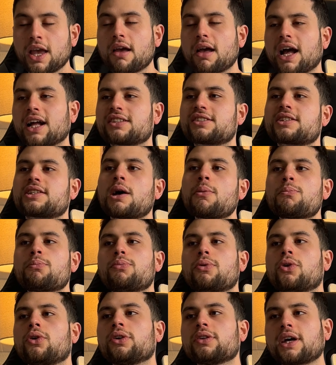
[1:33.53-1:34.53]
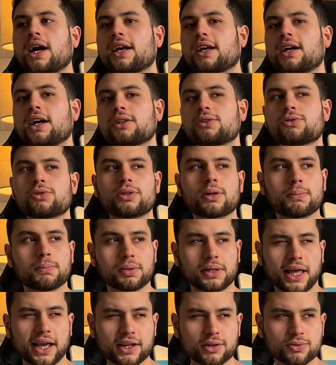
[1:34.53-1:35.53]
At some point I got to the
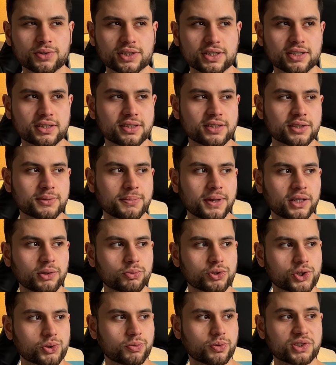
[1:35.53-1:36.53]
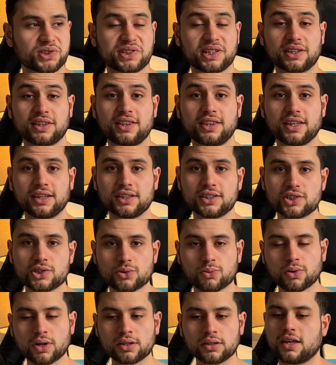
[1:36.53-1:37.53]
black resistance band, which was the thinnest
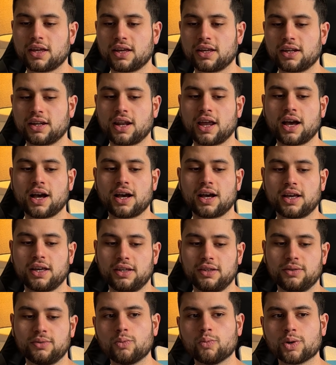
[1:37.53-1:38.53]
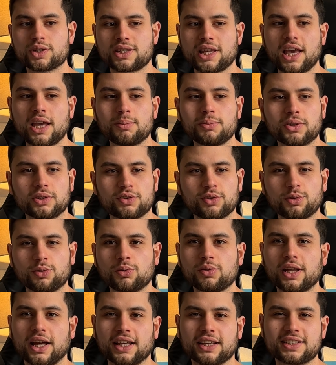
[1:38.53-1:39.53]
one, and I was able to do
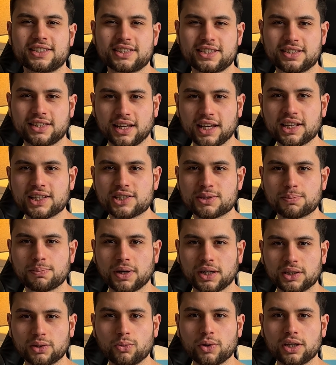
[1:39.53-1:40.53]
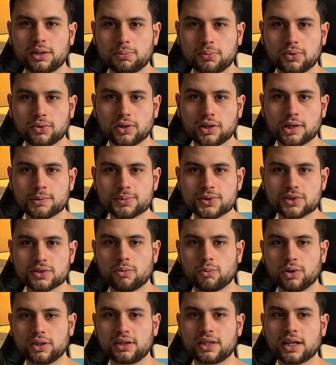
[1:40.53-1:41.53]
like 6 bodyweight pull-ups
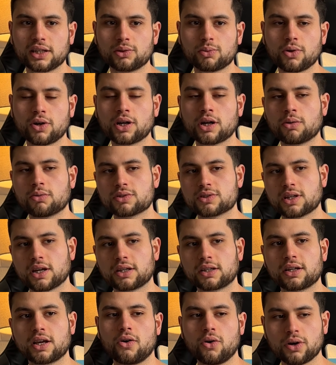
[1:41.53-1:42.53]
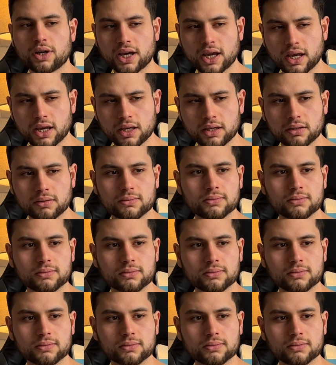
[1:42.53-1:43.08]
with that one. I was like, okay,